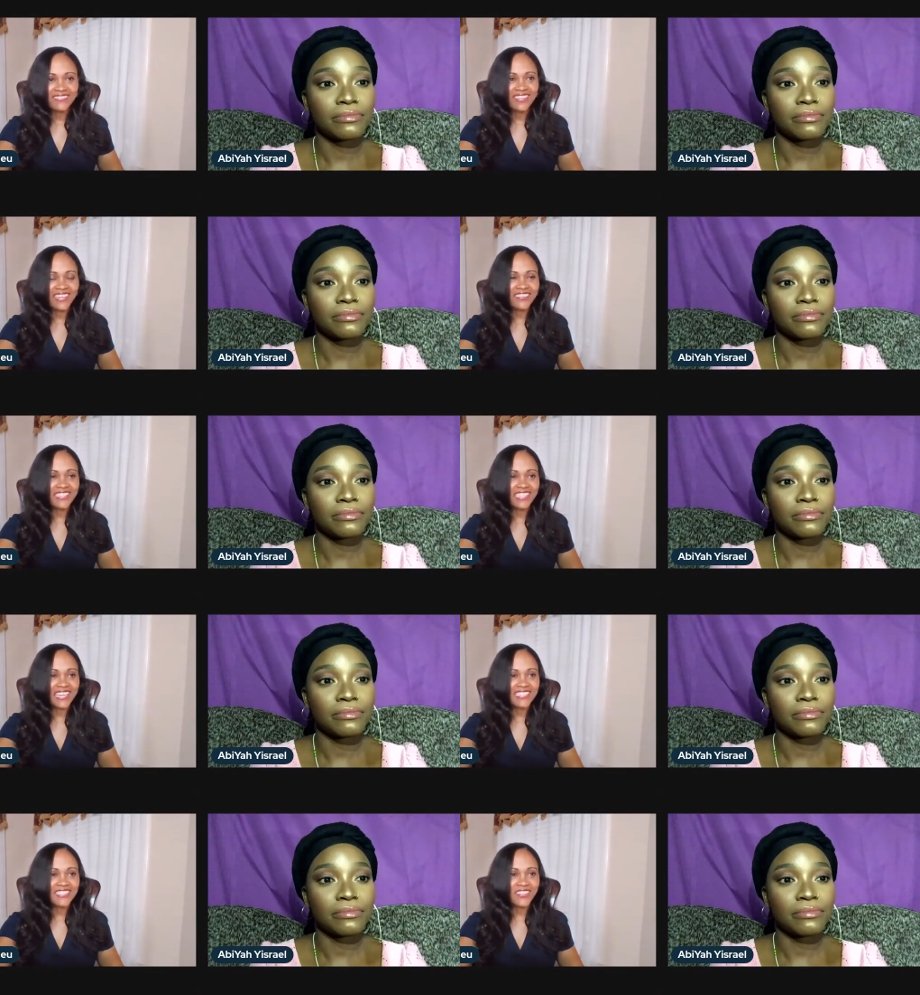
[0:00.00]
Speaker 1: Very
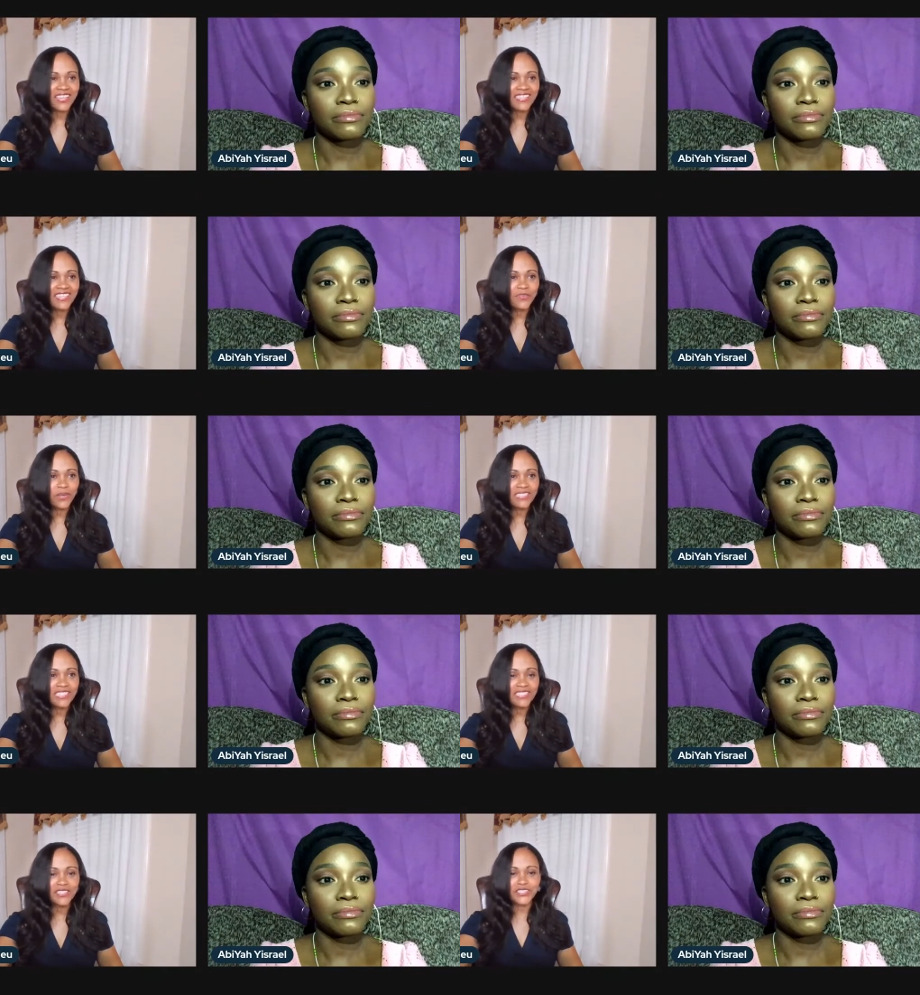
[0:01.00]
nice. So I think what
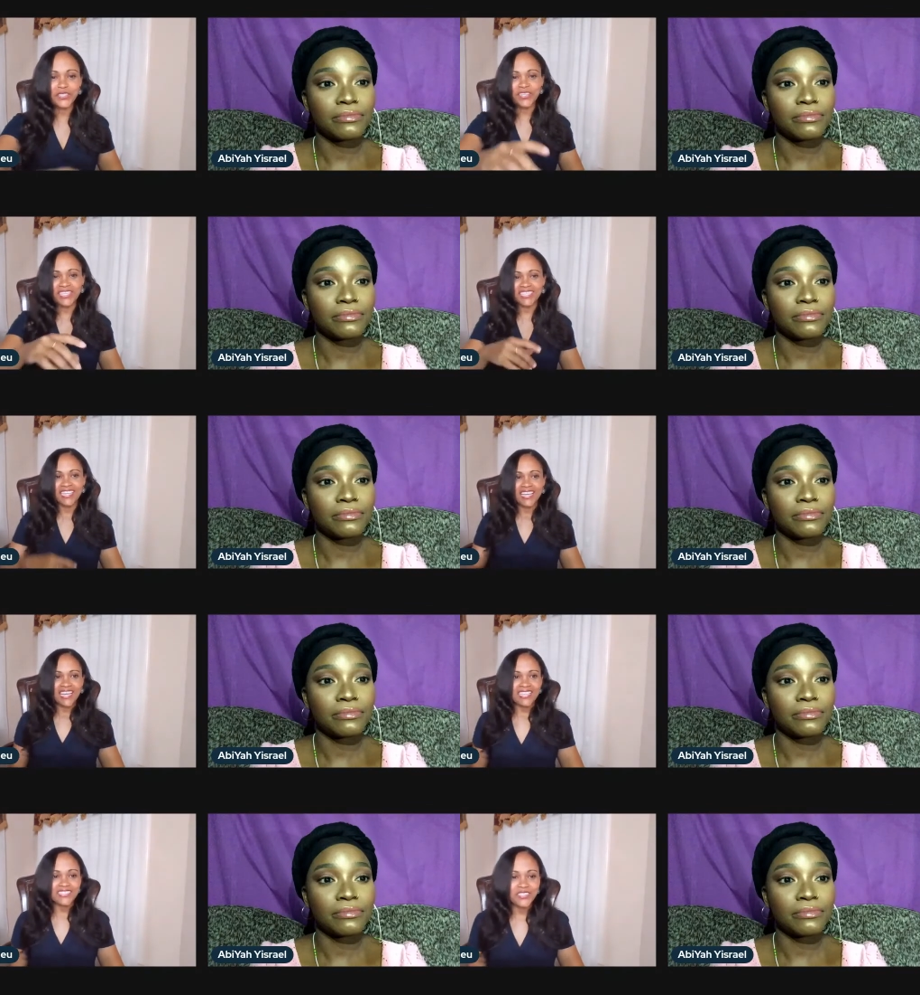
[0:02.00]
this is doing
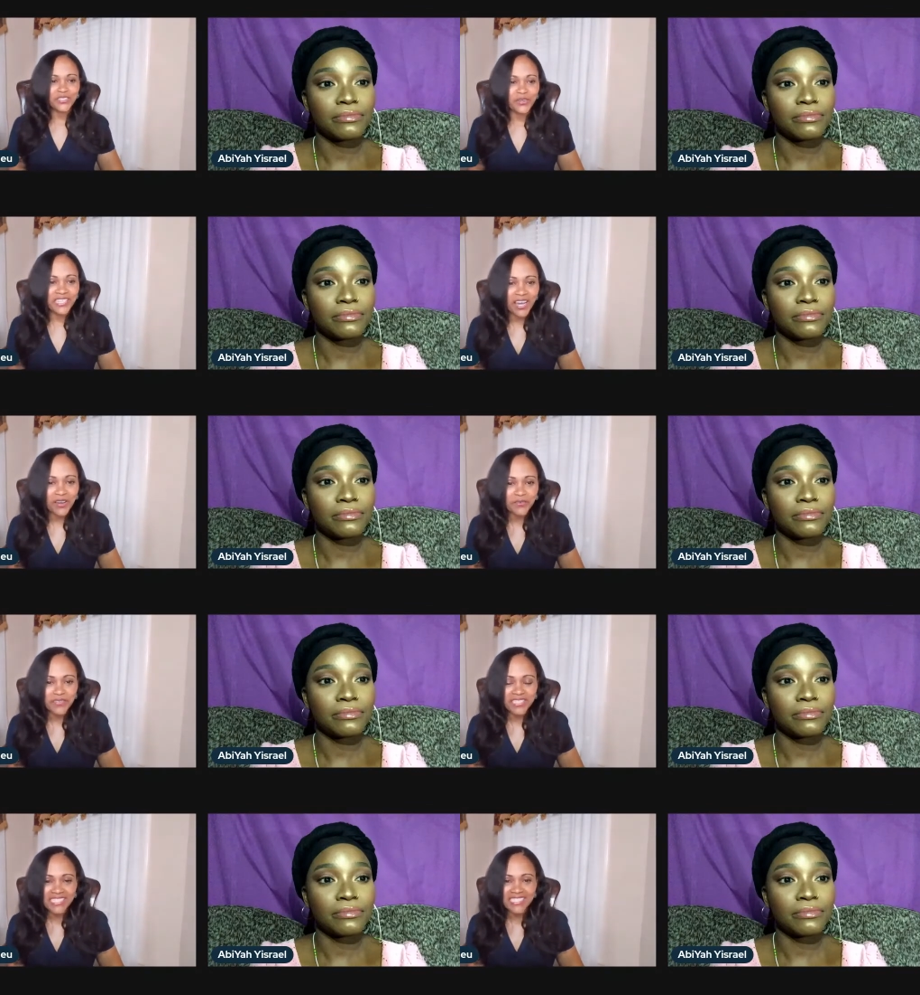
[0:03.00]
is showing how
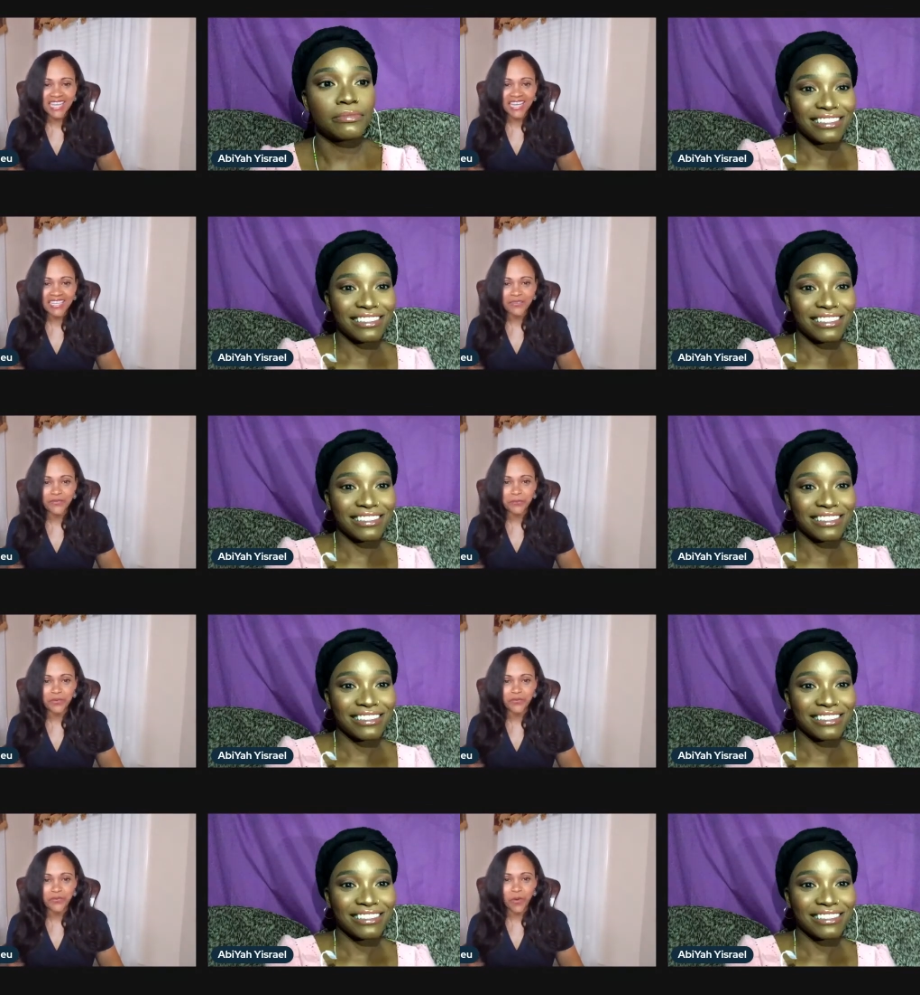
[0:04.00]
versatile of a
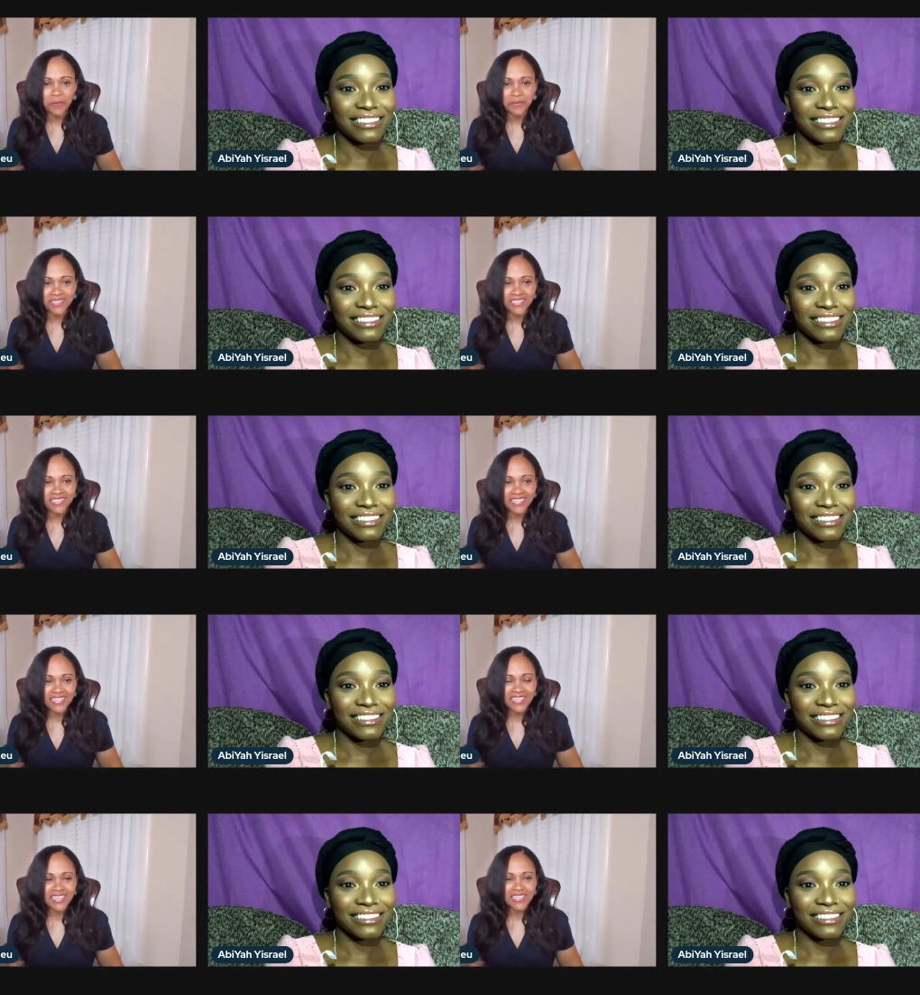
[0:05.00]
performer
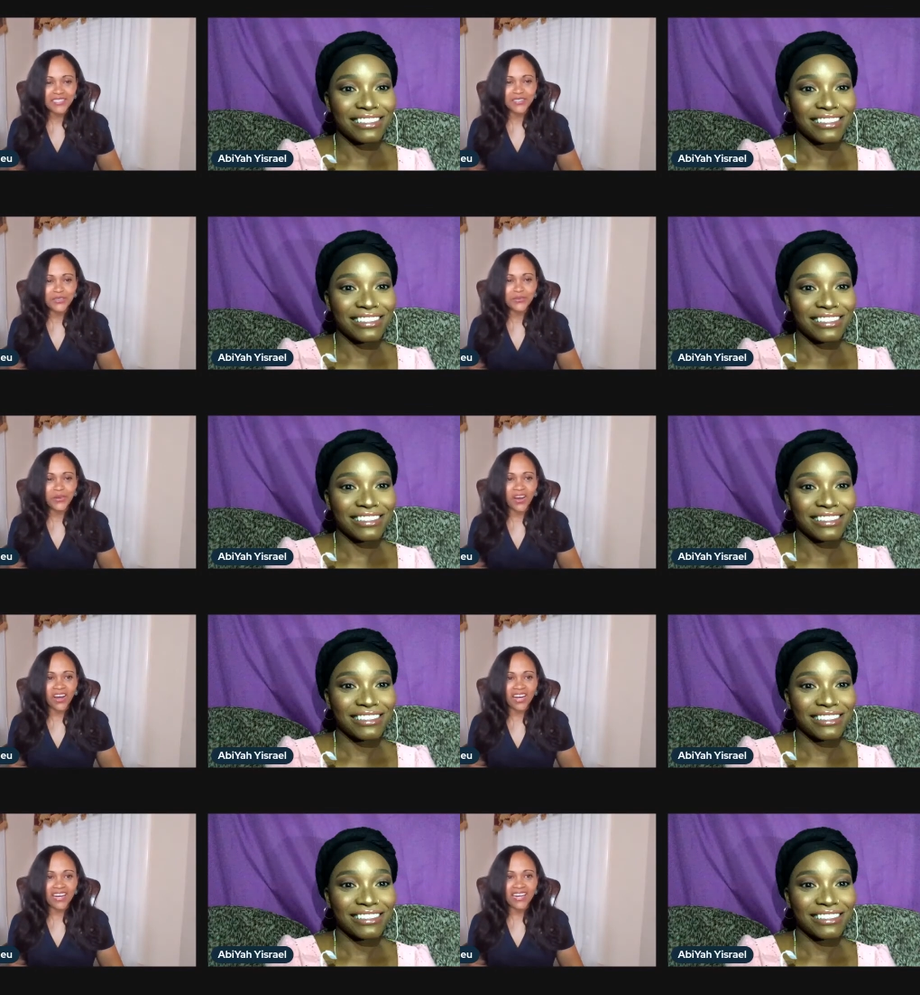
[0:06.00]
you. you.
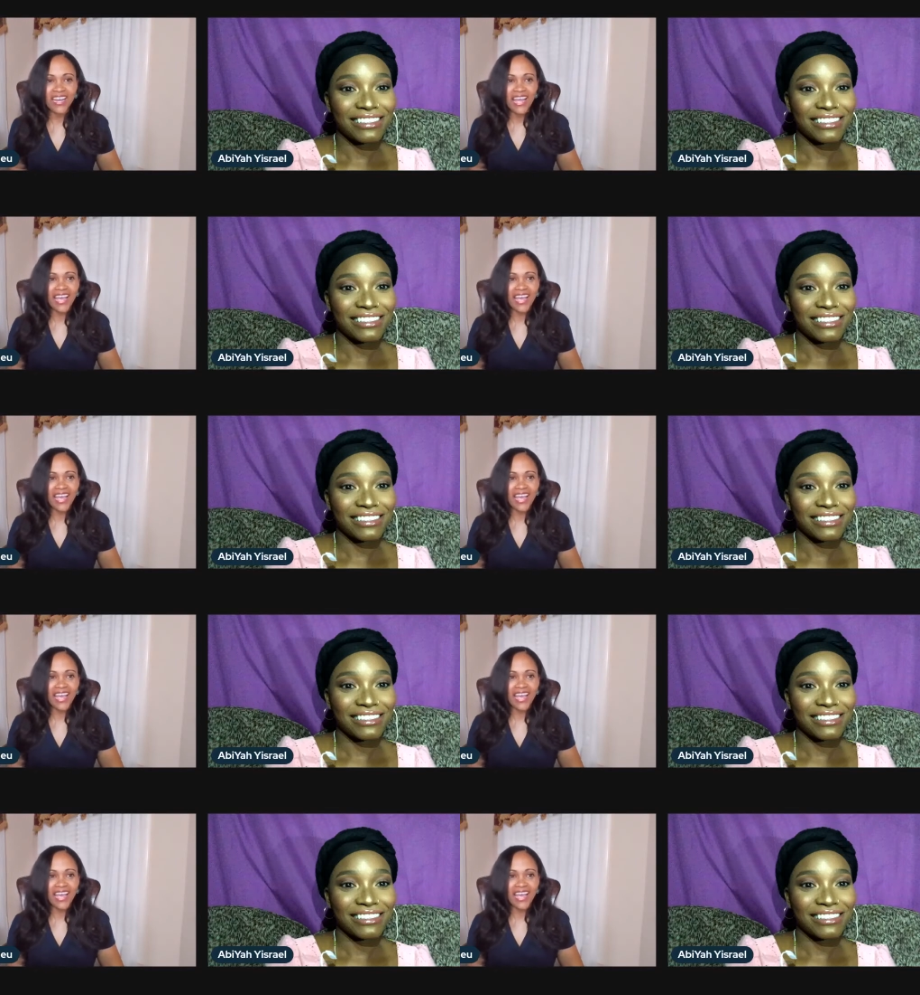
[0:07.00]
are.